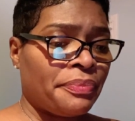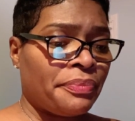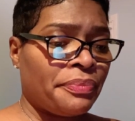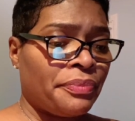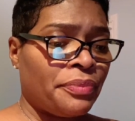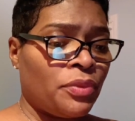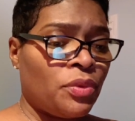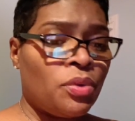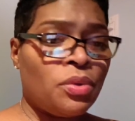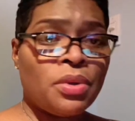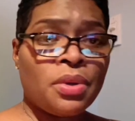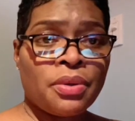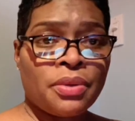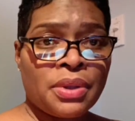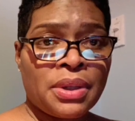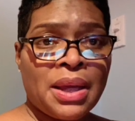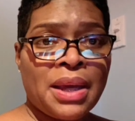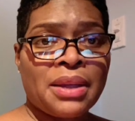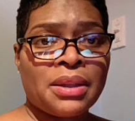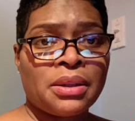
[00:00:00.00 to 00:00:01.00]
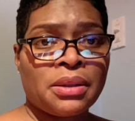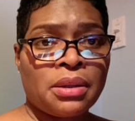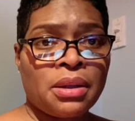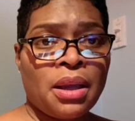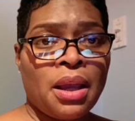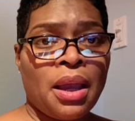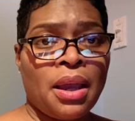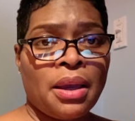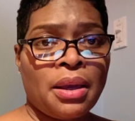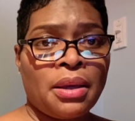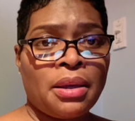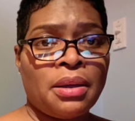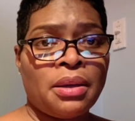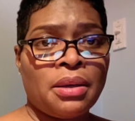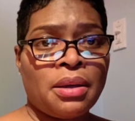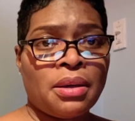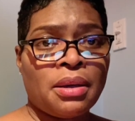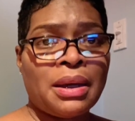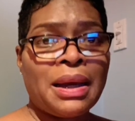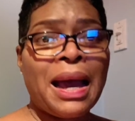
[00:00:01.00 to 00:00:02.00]
you know that's a
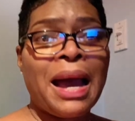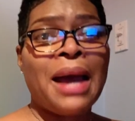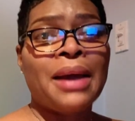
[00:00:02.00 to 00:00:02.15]
God.